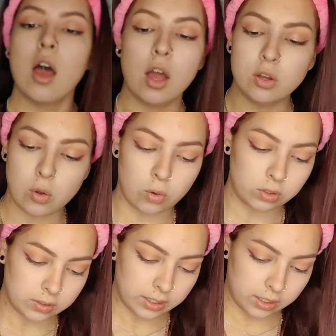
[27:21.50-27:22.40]
a
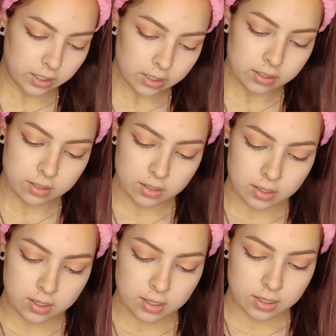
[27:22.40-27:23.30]
gold glitter.
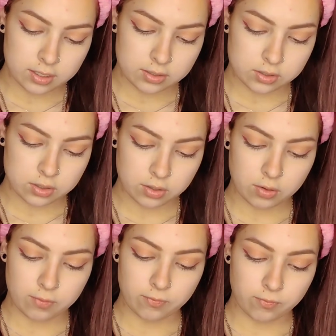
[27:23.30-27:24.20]
It's
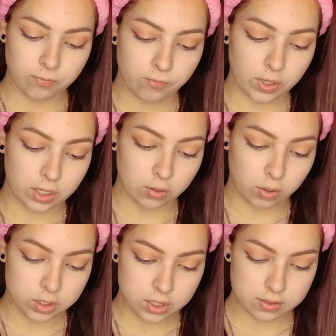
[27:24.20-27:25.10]
freaking
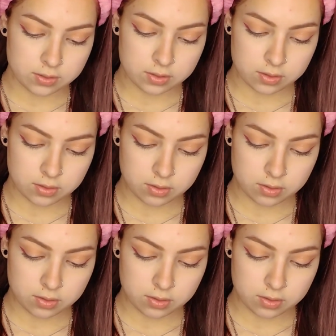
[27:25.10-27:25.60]
gorgeous.